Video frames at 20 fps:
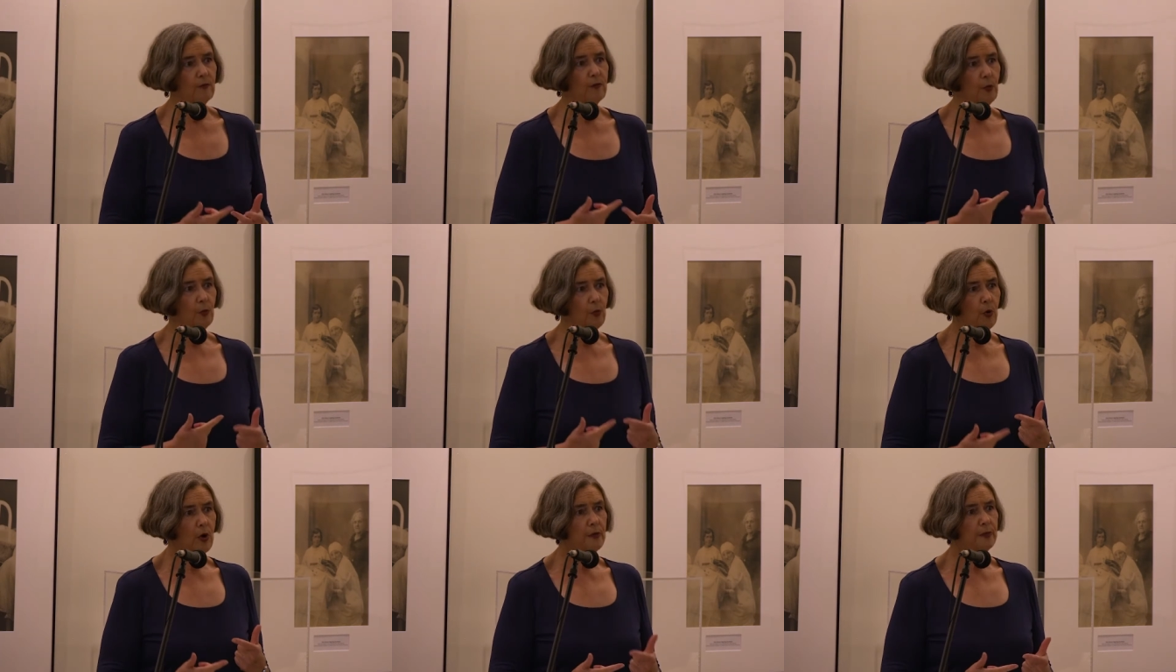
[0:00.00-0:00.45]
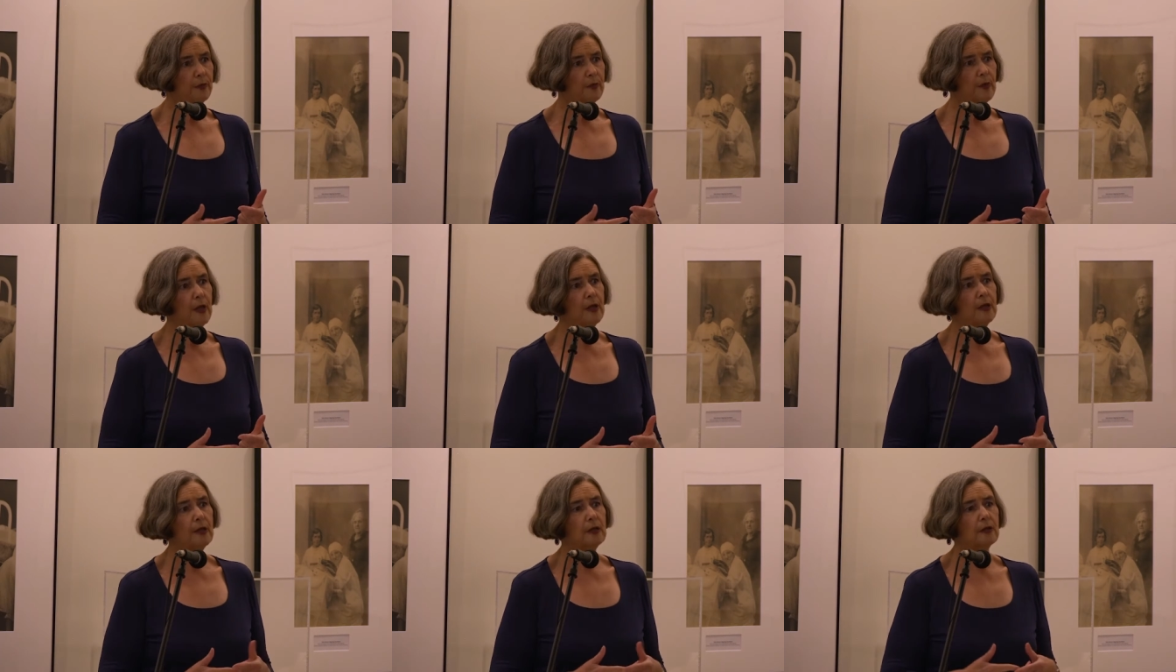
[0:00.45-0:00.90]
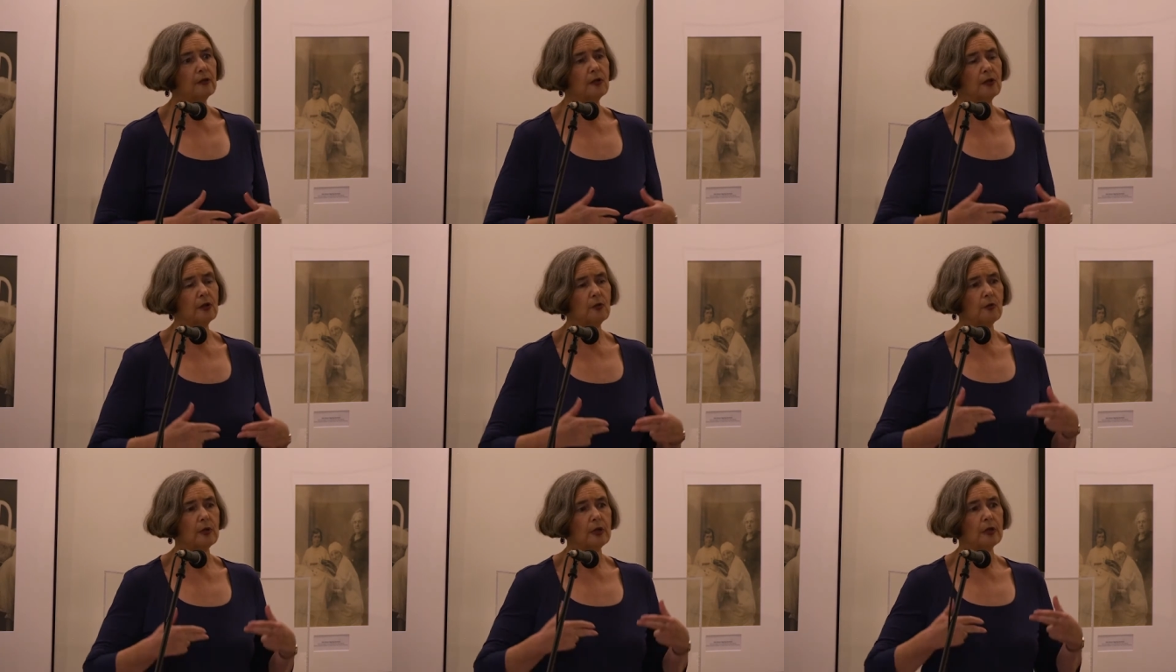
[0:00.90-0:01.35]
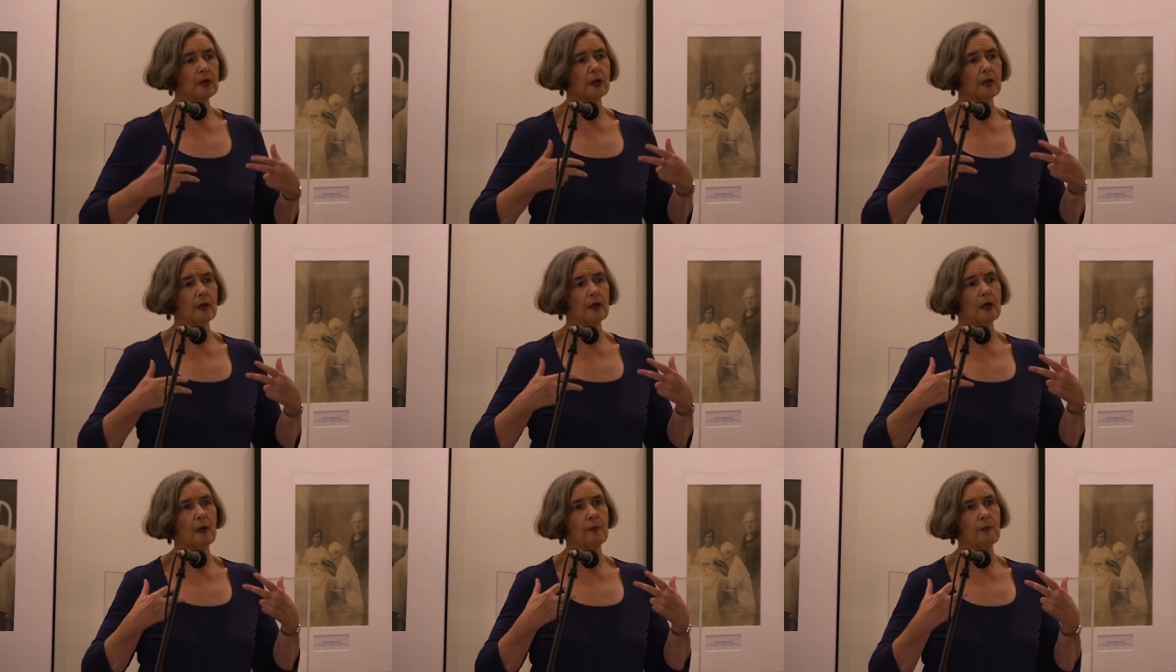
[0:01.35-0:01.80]
for one thing,
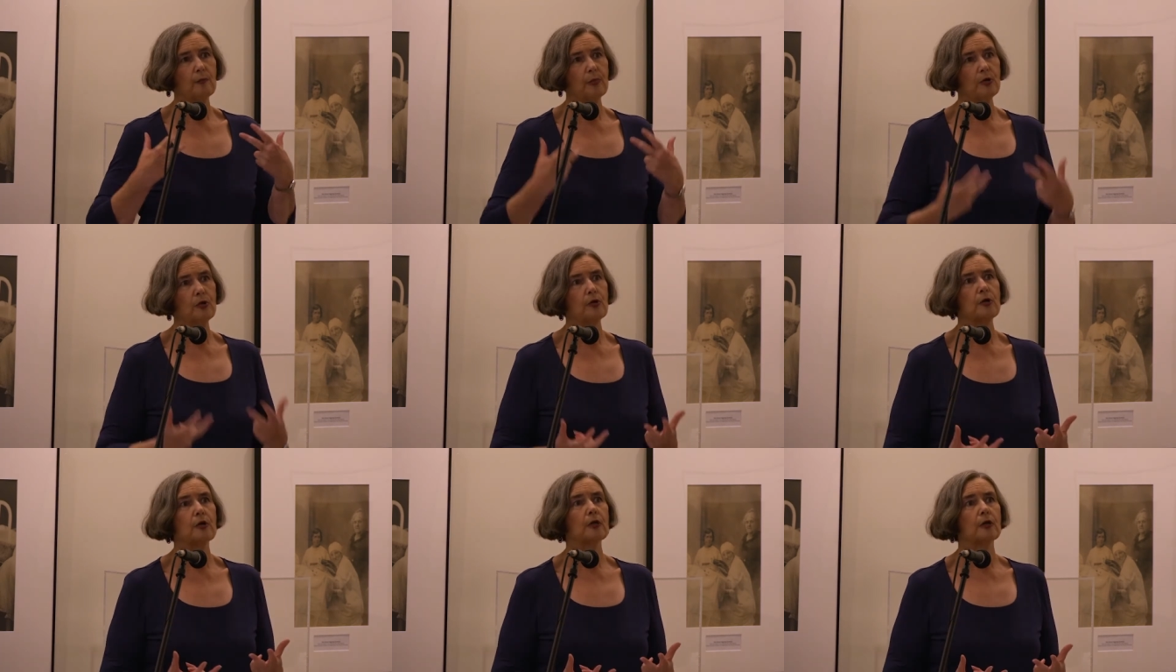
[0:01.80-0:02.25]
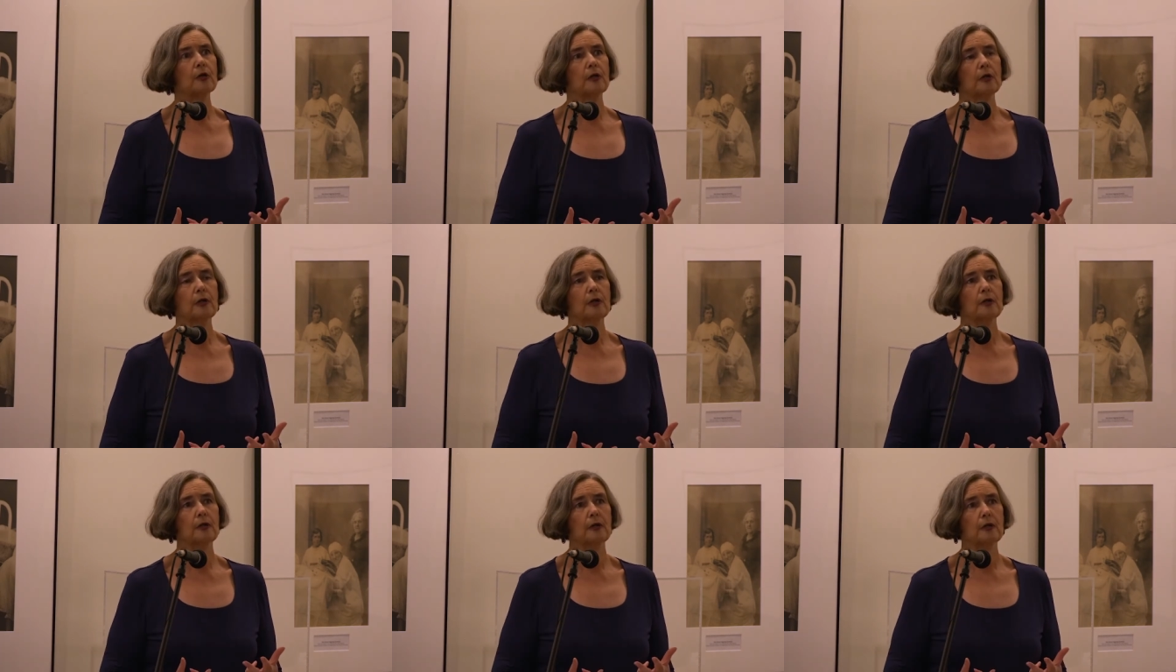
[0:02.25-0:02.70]
doing a book